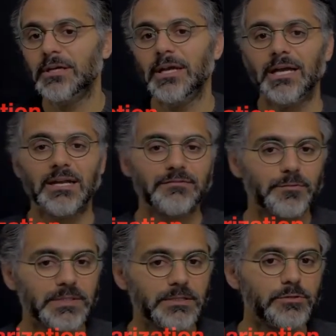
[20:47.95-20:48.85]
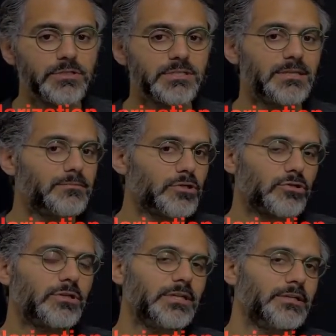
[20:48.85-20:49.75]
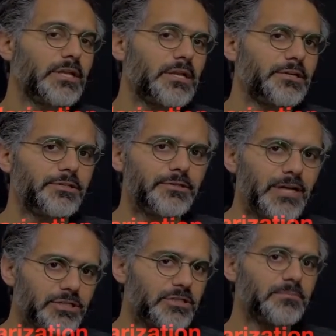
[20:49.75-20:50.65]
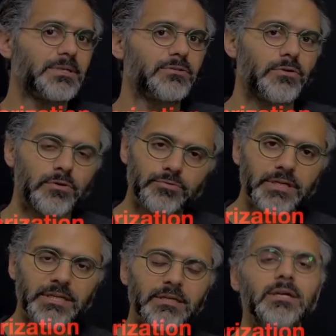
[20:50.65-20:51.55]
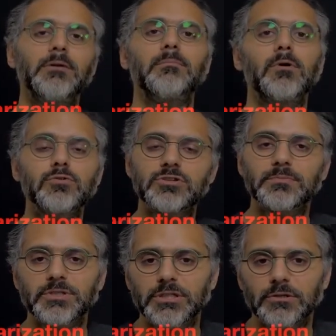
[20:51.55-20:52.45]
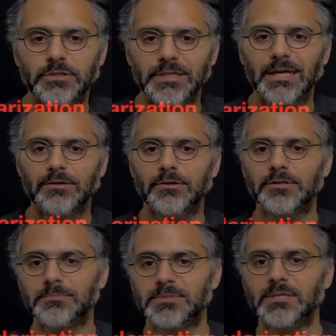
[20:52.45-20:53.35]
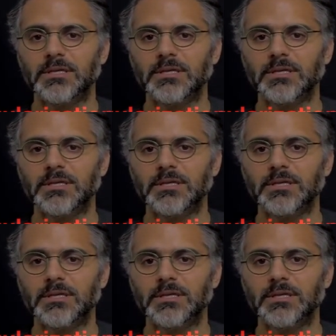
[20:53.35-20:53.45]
and everybody uses them not only in linear regression, but really most machine learning algorithms,